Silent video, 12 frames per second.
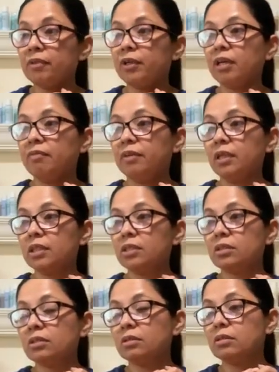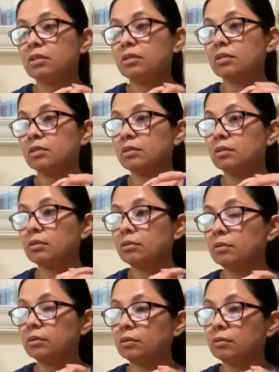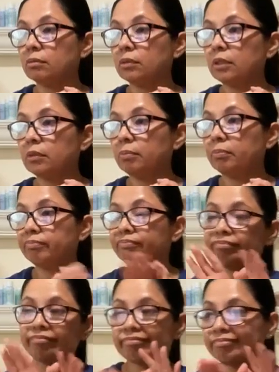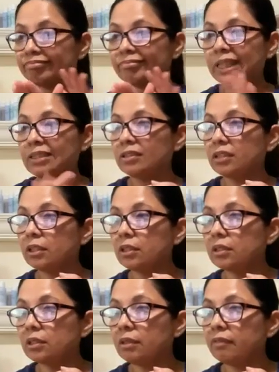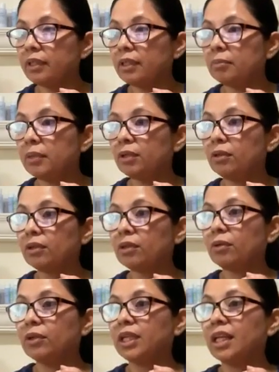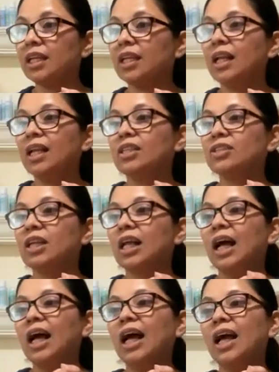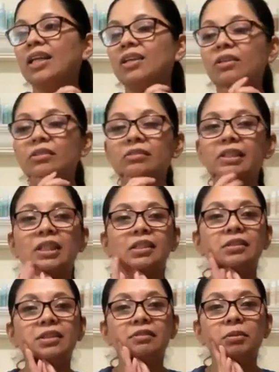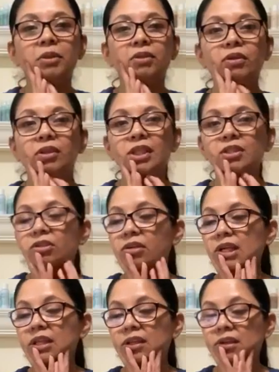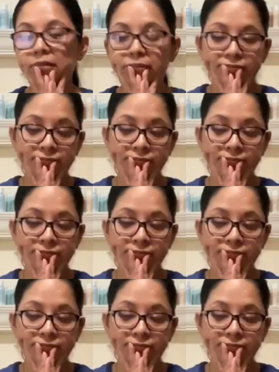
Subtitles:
If you're not feeling, a little, not to go, se ve mejor con el, I know, right? Se ve mejor con el chocolate.